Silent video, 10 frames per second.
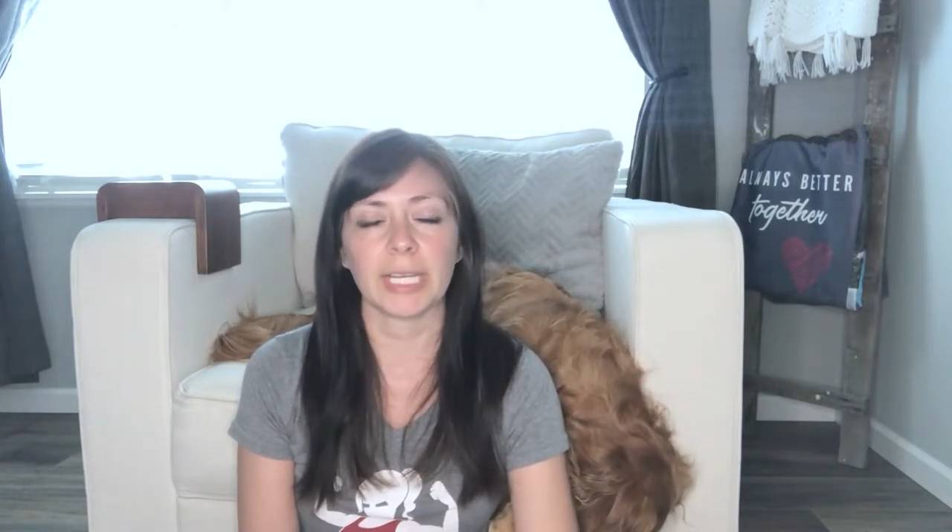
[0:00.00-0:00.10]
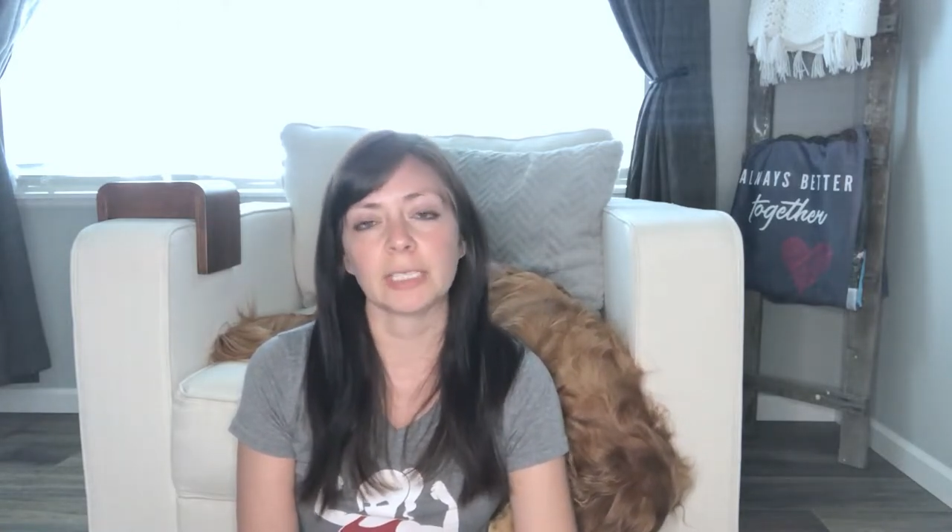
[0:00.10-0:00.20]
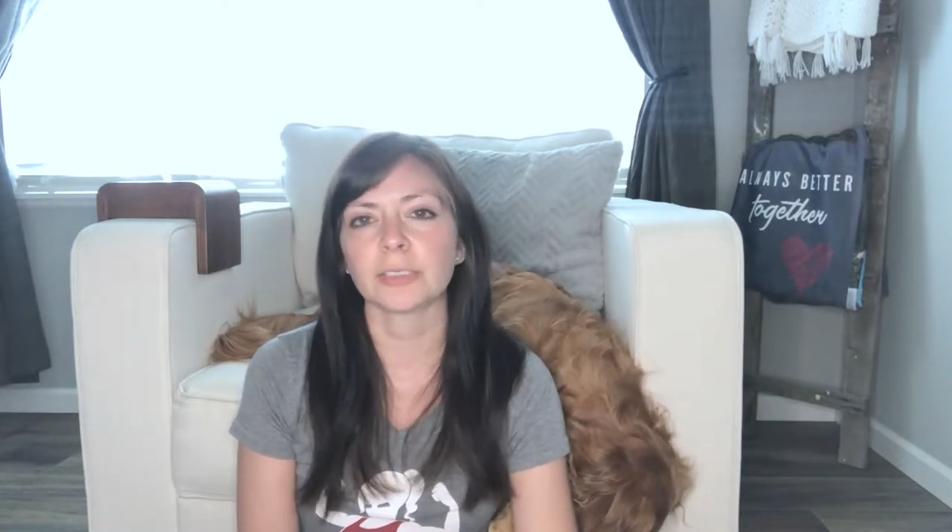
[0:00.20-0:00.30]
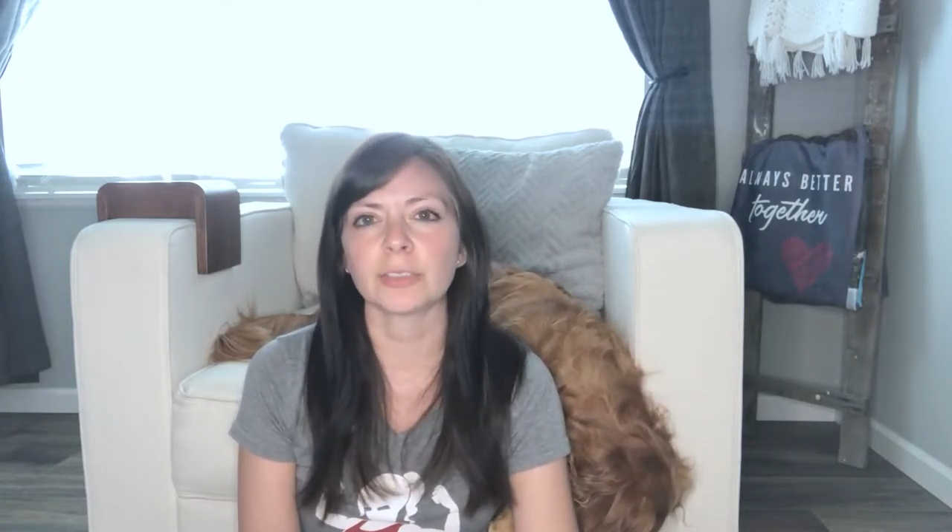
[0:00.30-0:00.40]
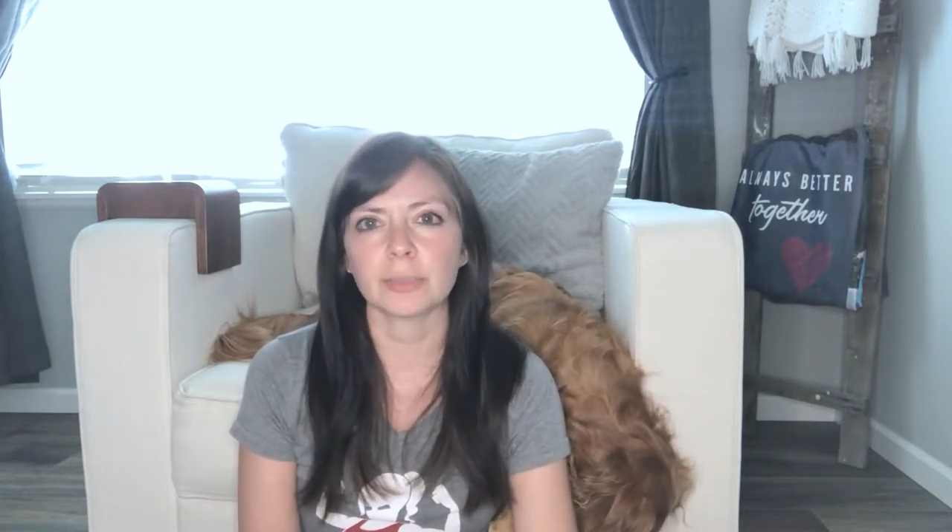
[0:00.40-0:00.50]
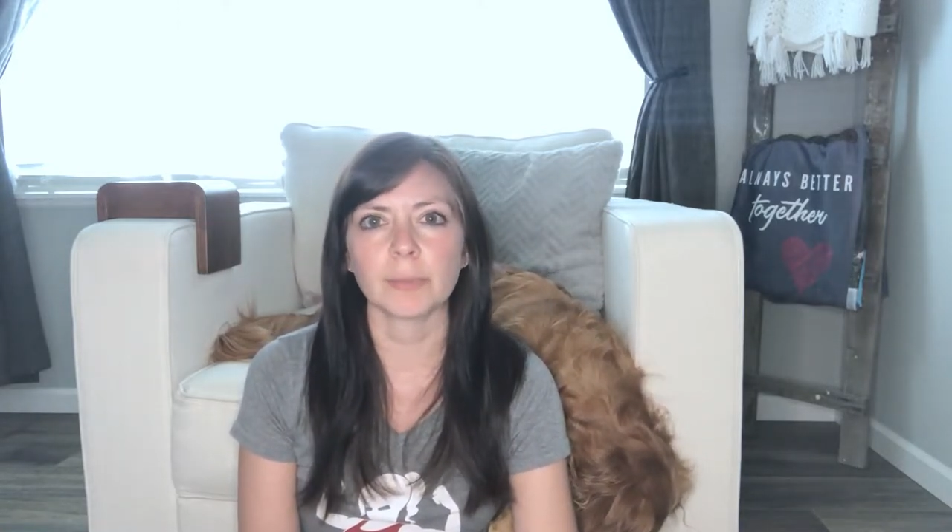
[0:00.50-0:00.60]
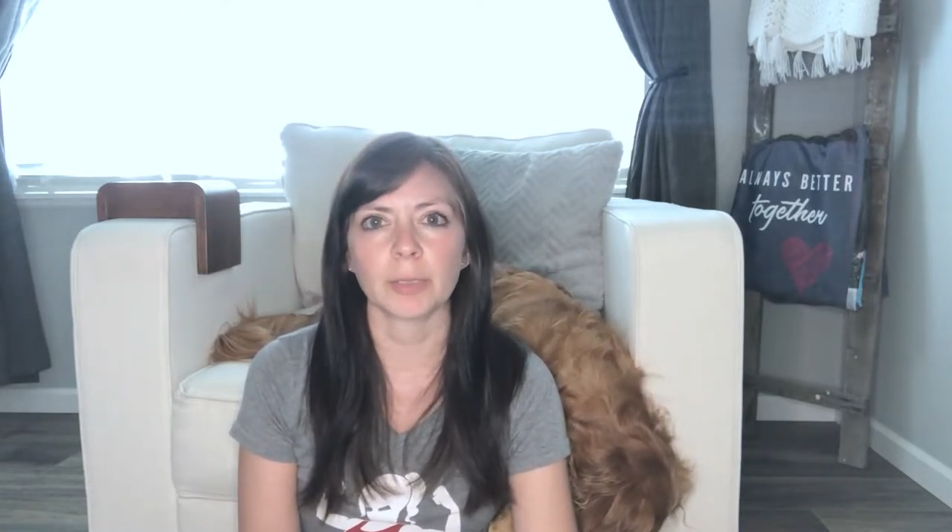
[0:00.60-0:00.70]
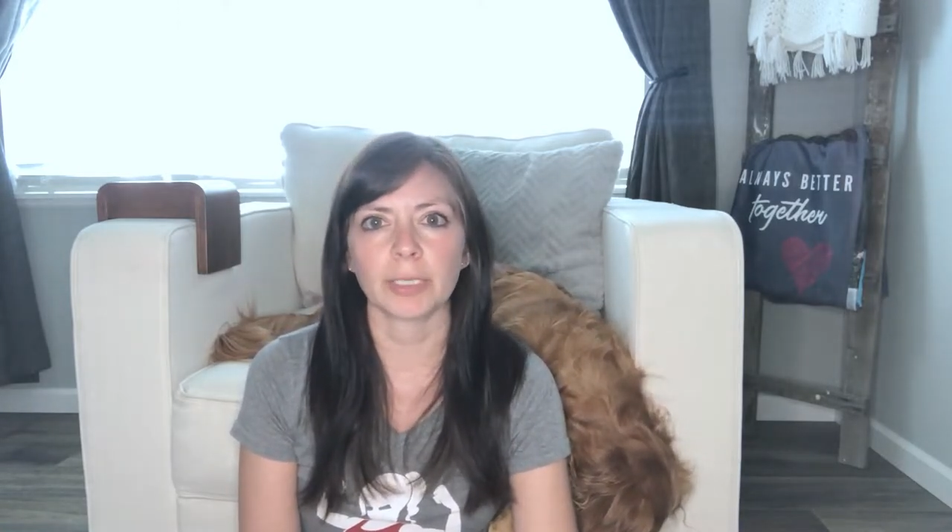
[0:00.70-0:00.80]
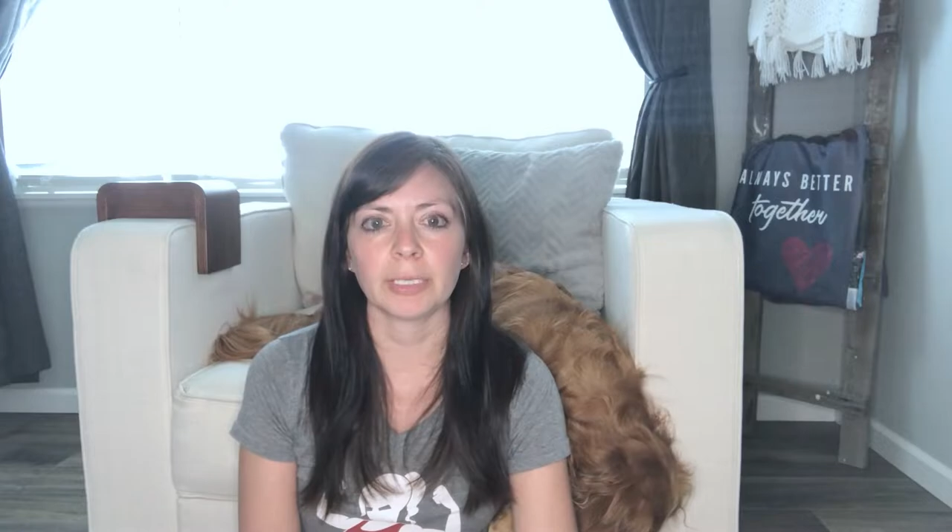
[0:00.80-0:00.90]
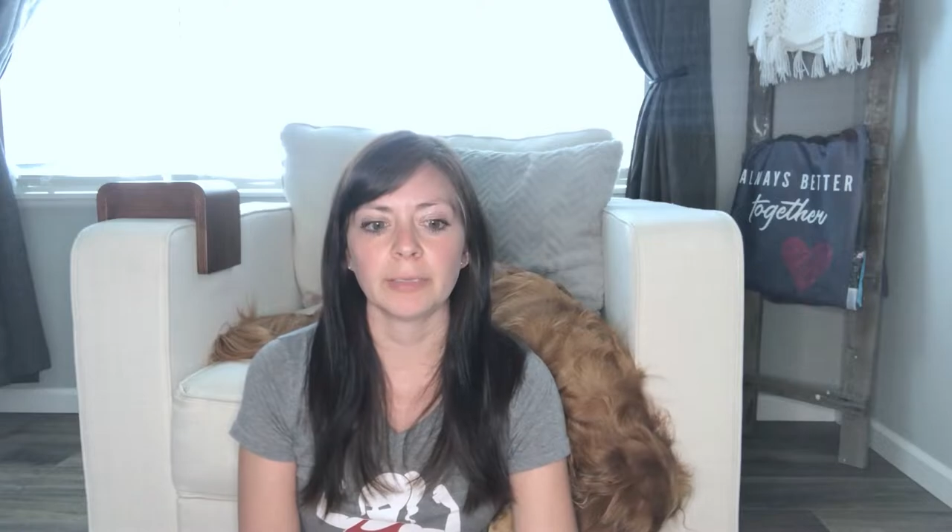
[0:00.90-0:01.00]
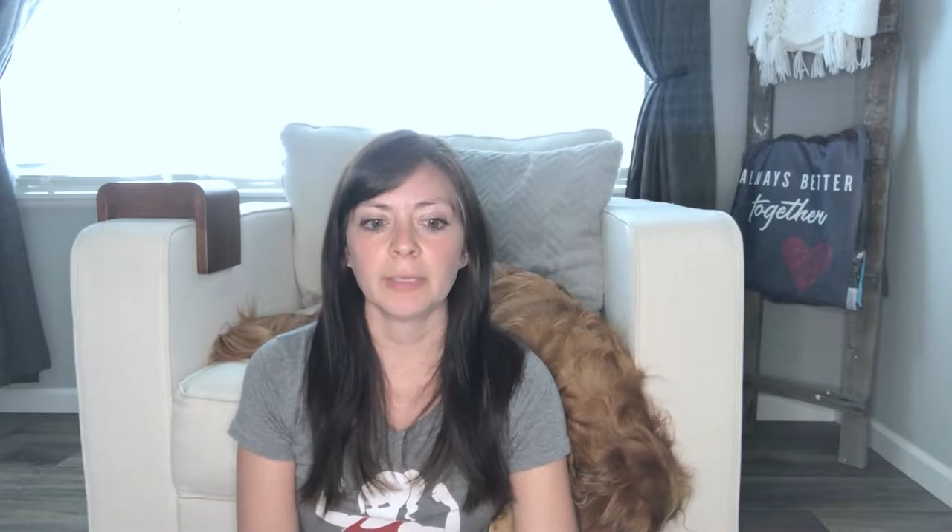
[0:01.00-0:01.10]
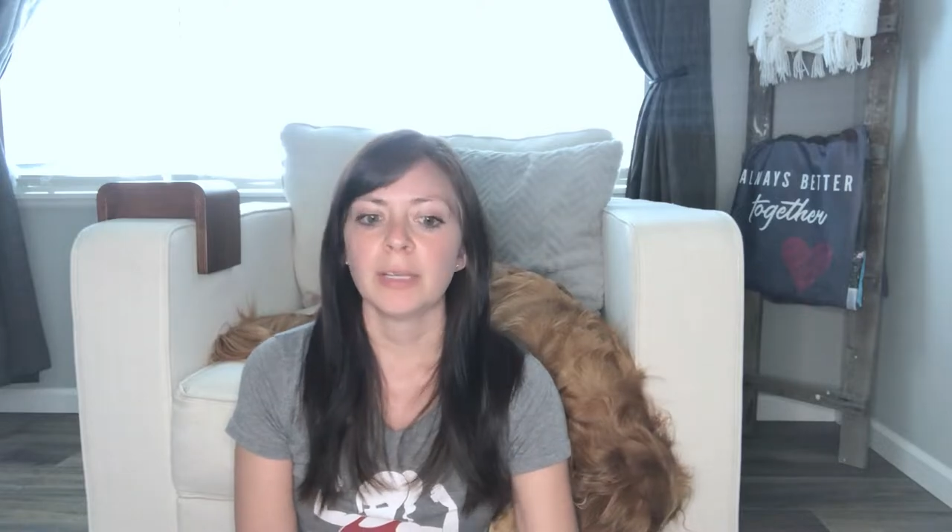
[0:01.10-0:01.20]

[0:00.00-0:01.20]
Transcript: eight thirty in the morning,